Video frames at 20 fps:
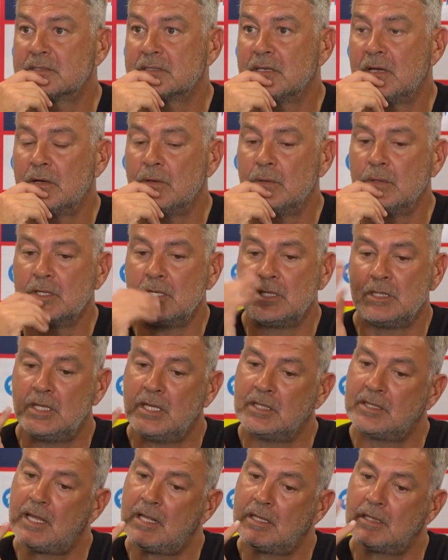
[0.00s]
So you
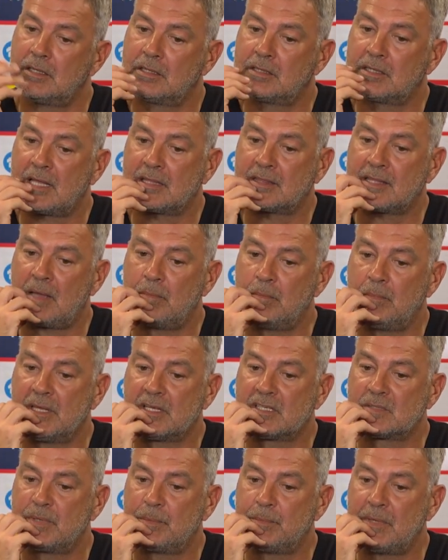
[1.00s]
need that
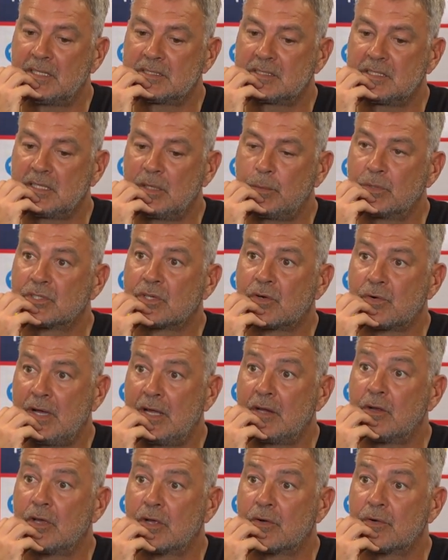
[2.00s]
mix. But Marcelo was
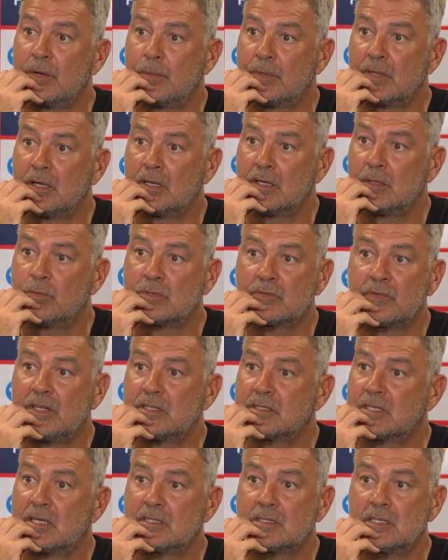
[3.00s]
great. I agree with you. He was
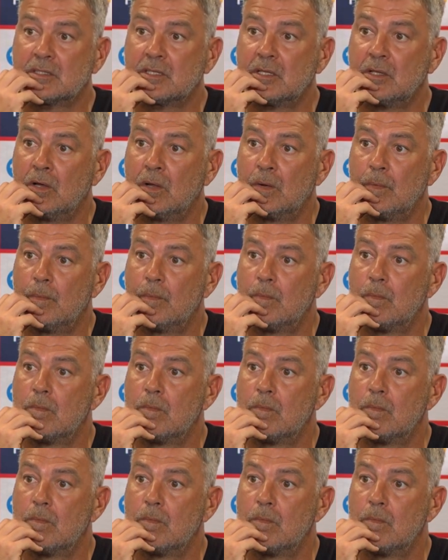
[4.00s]
fantastic tonight.